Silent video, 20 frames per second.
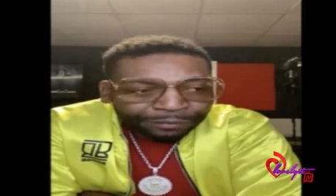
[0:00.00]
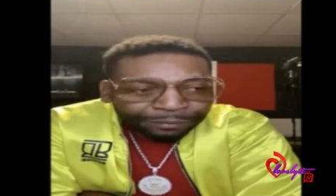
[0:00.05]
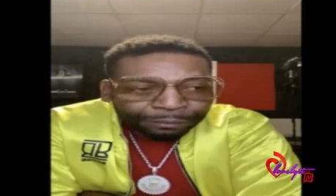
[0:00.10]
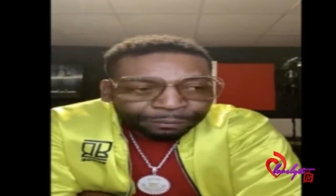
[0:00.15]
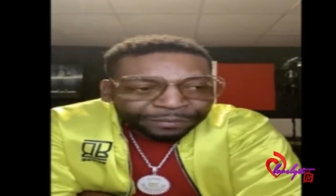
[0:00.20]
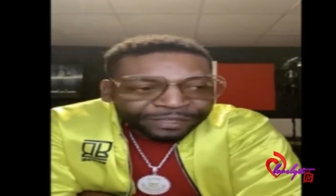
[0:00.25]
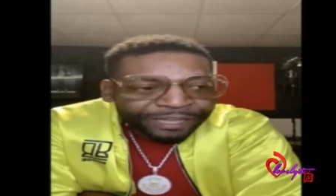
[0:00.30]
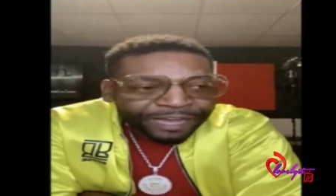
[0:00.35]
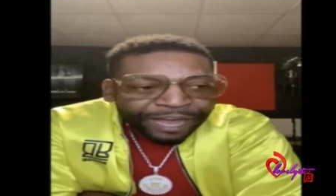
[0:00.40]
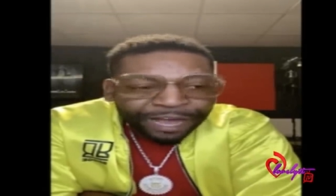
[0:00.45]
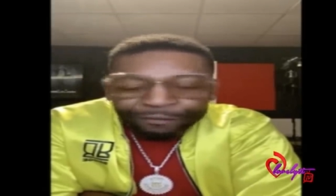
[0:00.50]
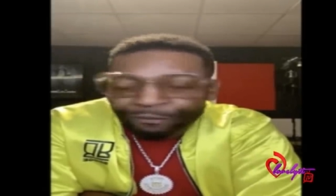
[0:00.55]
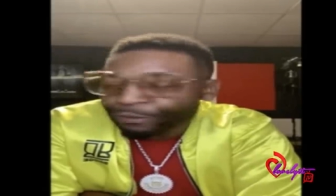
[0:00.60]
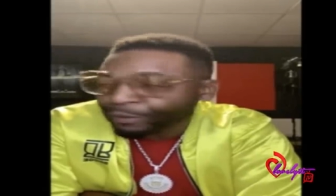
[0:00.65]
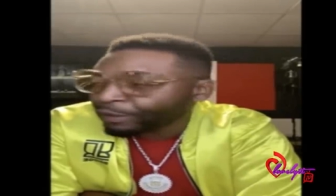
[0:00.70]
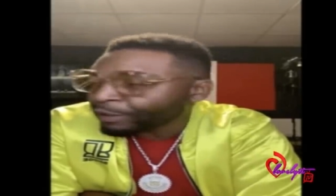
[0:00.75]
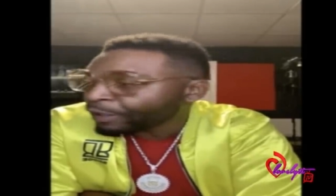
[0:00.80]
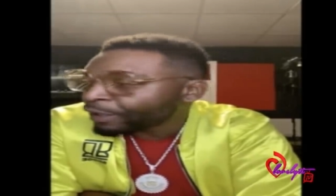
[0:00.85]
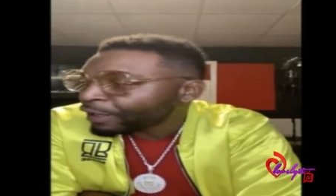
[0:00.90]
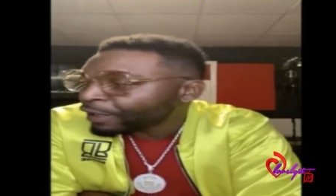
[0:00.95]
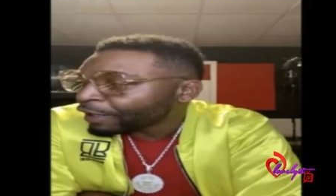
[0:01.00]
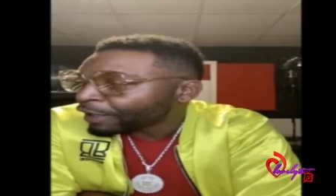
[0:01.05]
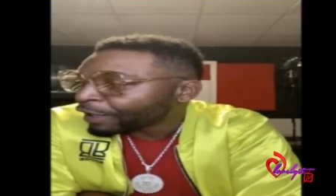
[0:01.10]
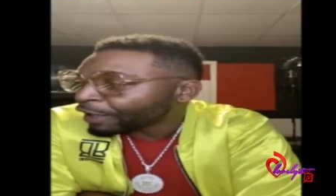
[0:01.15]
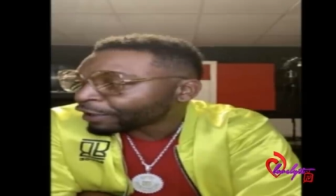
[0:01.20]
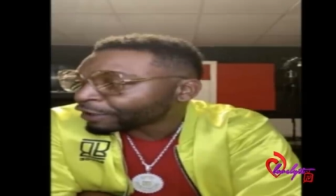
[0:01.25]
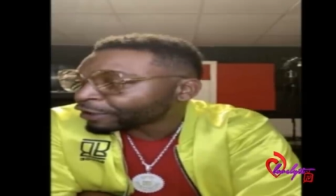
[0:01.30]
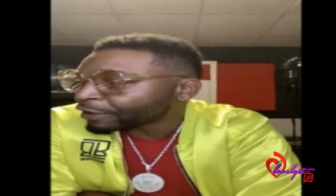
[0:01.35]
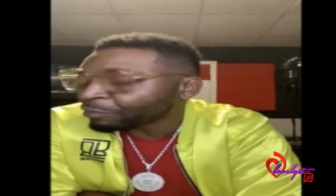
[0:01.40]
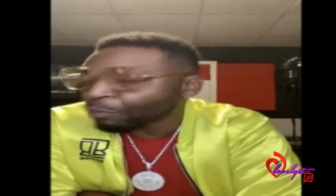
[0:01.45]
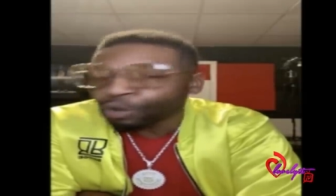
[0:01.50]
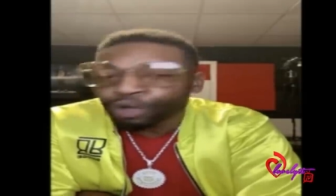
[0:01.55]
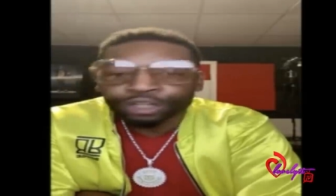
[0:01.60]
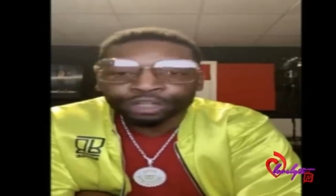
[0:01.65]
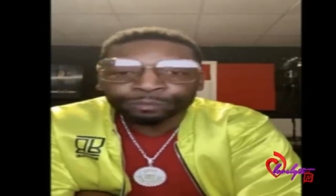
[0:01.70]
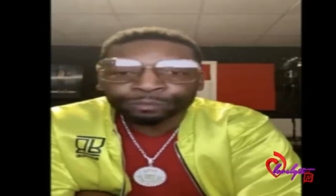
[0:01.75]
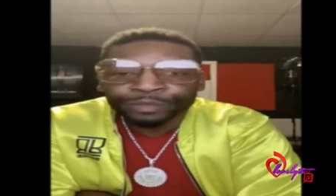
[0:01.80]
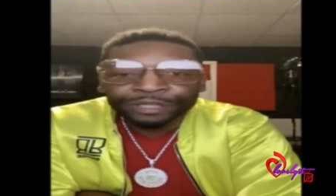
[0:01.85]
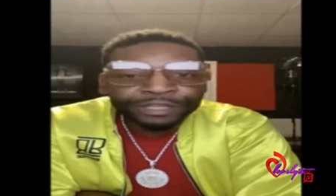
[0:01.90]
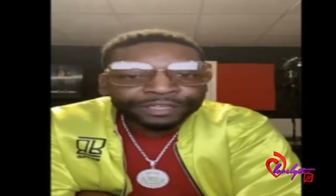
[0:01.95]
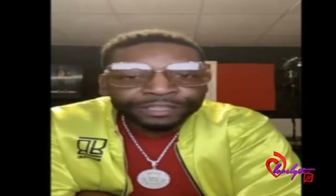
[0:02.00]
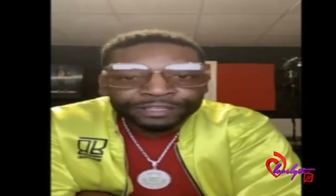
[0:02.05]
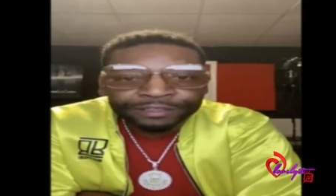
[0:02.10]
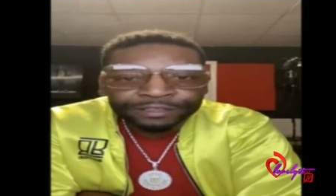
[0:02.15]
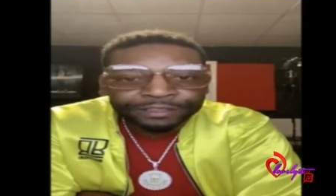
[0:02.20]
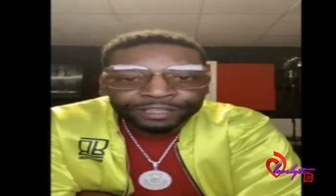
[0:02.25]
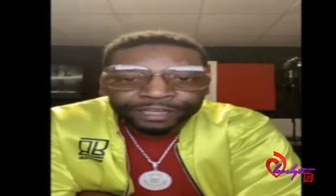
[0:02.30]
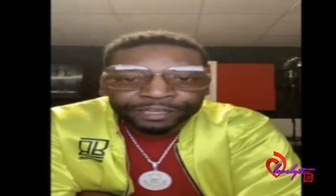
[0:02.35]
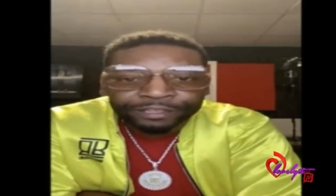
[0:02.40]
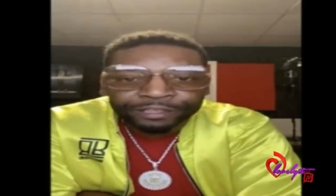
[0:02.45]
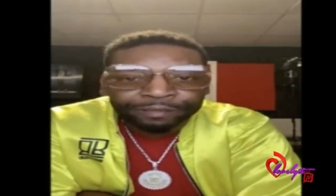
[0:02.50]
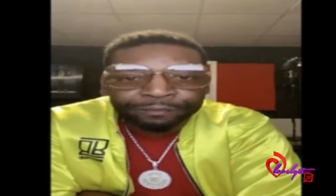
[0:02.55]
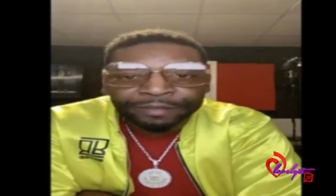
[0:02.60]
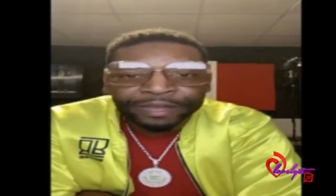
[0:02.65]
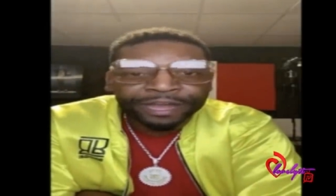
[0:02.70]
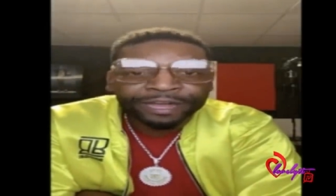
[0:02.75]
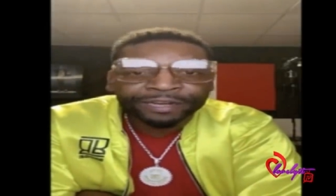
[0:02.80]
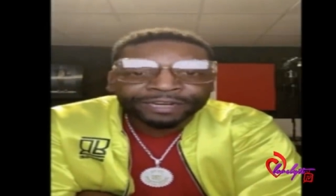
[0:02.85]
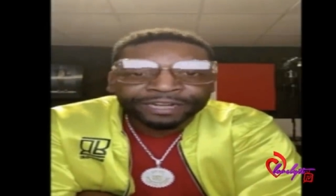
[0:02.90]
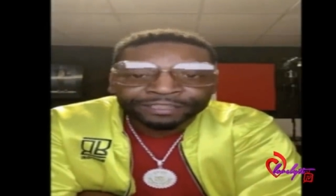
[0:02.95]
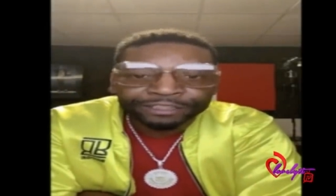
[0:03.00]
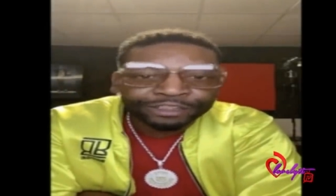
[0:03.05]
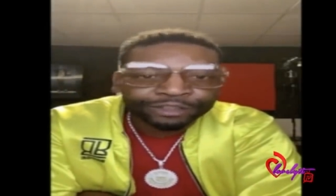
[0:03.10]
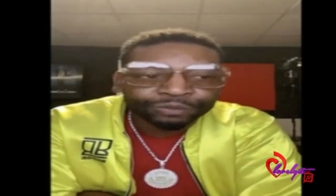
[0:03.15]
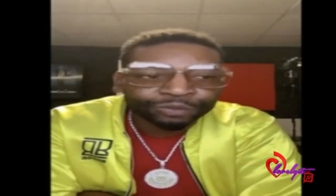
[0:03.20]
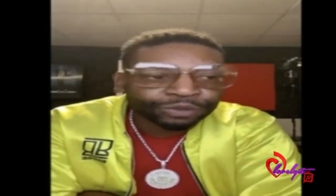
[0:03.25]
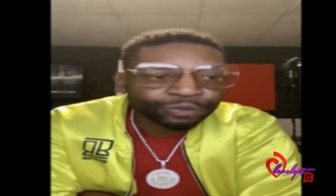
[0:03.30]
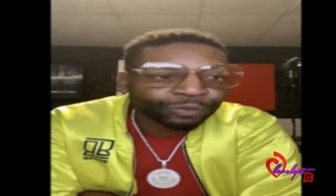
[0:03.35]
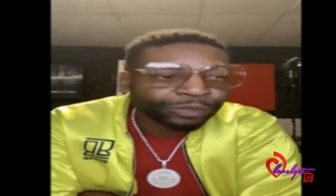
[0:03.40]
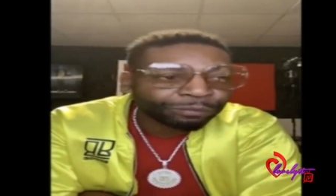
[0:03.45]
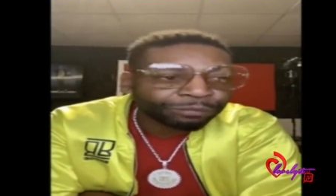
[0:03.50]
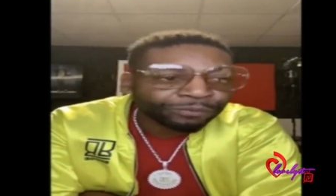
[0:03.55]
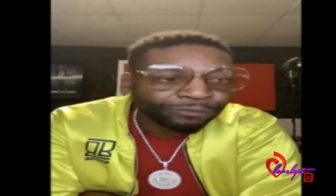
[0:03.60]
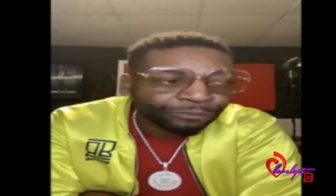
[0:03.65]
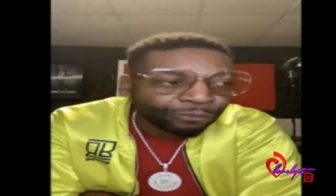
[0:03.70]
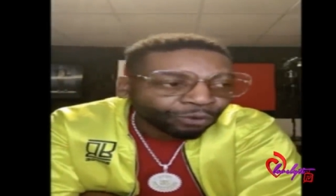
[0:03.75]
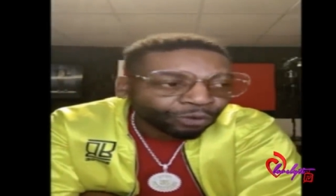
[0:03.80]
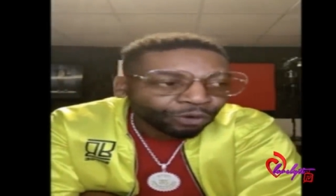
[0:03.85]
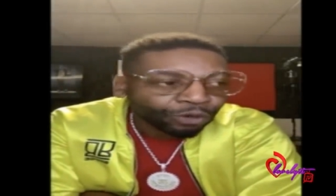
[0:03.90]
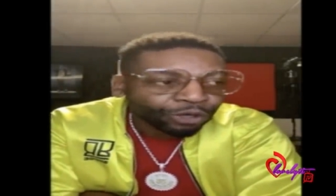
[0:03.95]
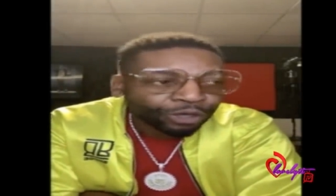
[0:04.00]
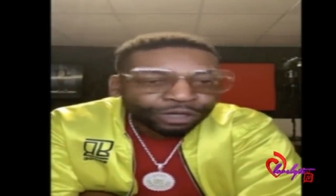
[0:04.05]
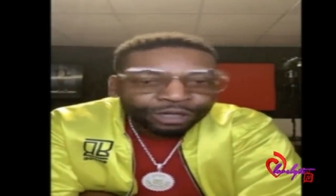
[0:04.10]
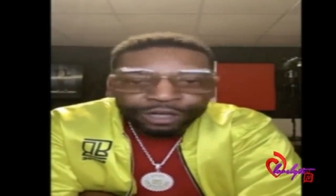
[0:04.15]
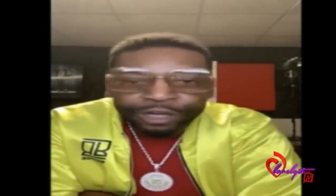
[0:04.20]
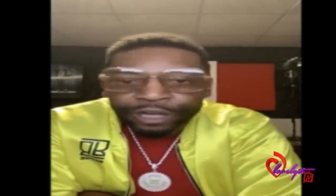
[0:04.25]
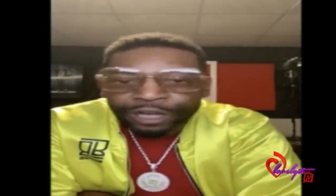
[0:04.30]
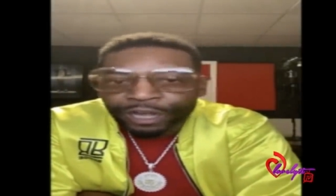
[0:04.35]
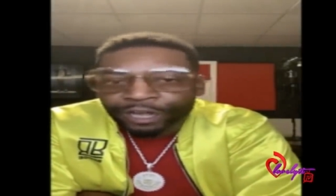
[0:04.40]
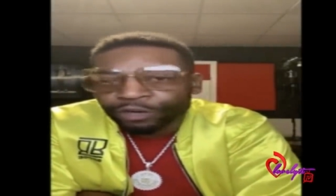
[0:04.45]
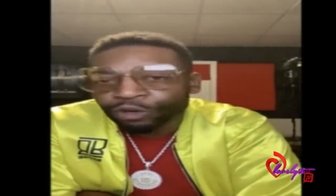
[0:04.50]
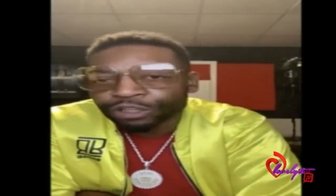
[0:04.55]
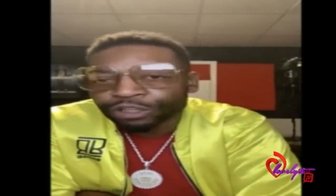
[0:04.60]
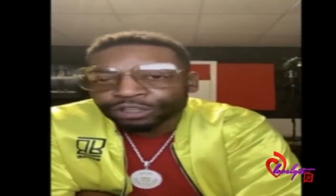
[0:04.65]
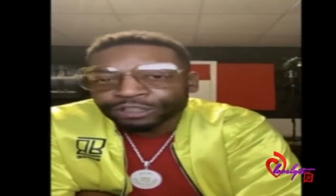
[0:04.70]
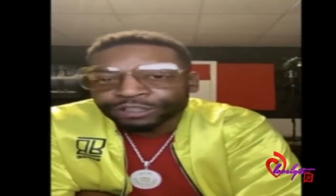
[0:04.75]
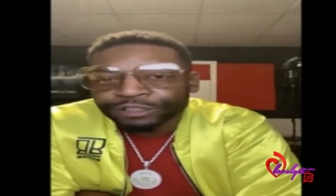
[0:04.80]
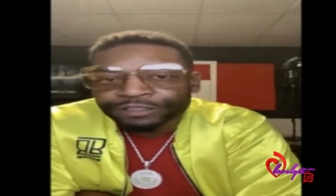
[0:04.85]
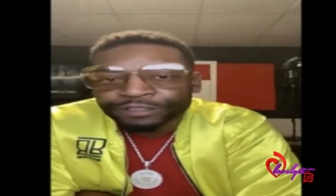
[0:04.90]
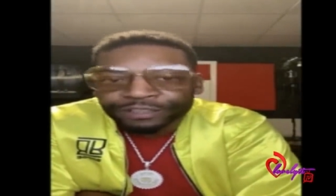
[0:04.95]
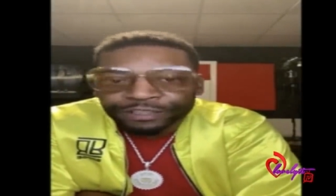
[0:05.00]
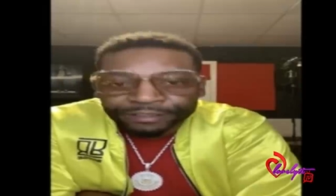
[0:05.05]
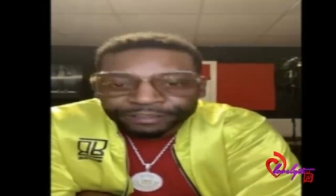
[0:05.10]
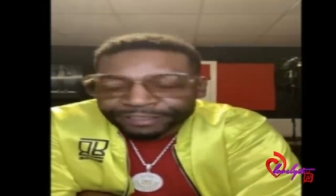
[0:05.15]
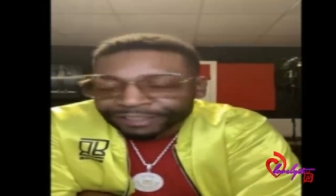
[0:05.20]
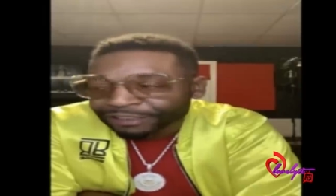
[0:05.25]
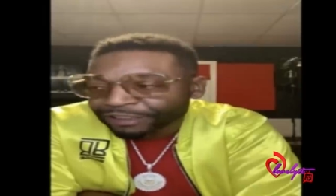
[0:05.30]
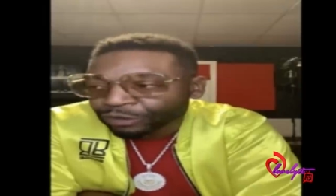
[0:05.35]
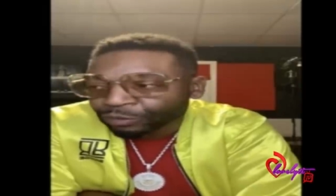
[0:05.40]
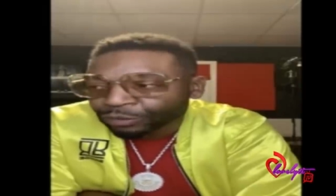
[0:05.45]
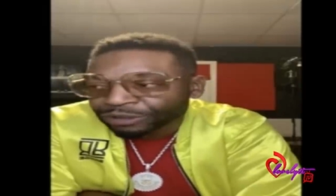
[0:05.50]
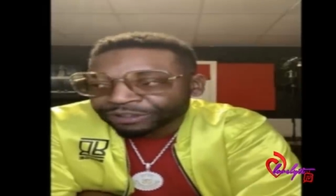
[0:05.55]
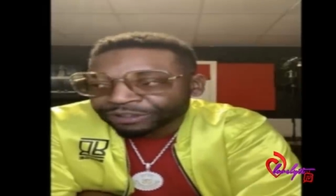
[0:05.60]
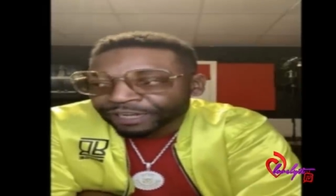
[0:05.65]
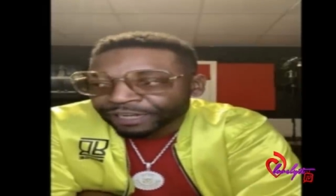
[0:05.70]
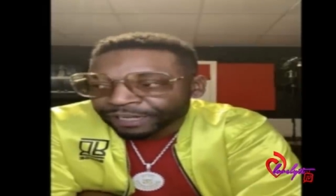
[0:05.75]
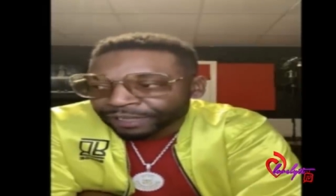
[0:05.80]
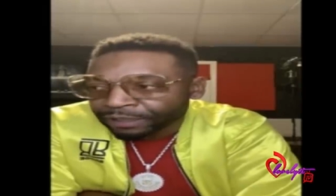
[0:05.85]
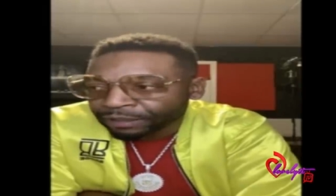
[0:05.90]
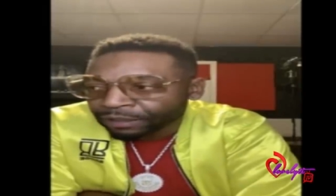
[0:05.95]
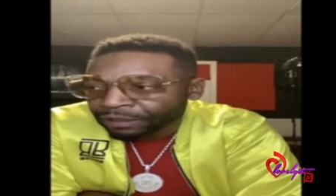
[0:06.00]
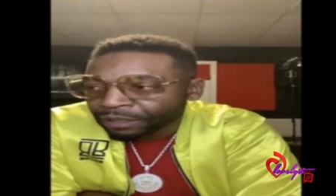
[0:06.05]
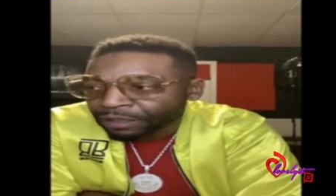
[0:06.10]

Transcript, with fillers: me having a smaller penis than the man that she was with before, and all of these things that she was saying,